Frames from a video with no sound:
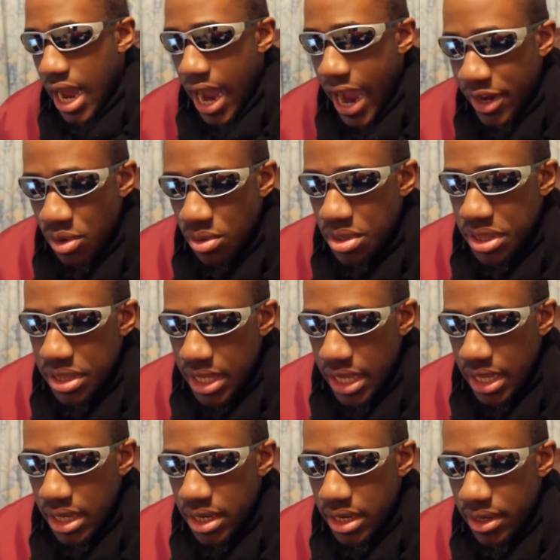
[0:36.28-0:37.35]
I don't
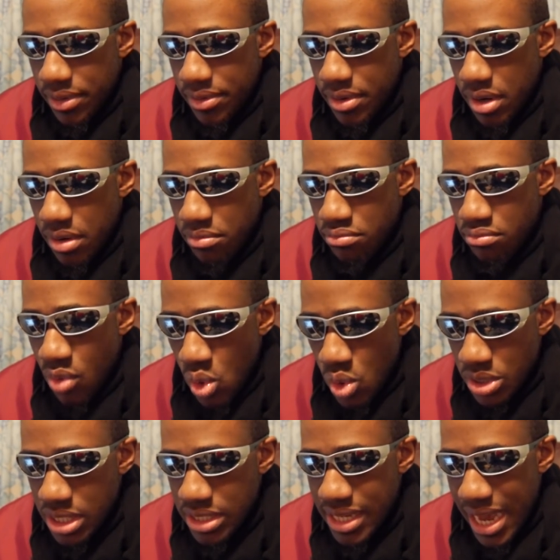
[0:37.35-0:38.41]
think
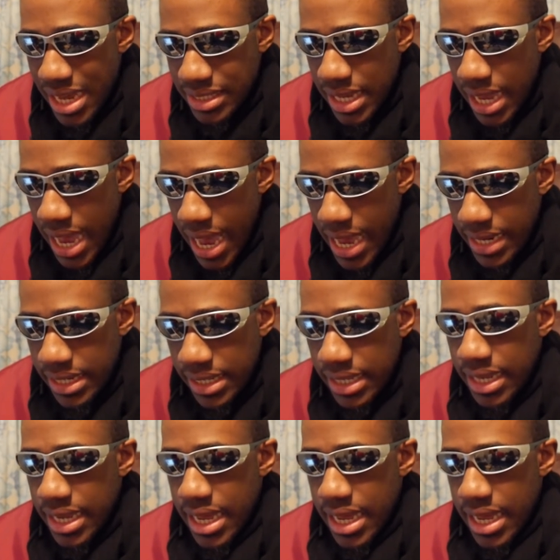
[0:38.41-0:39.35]
Moses has had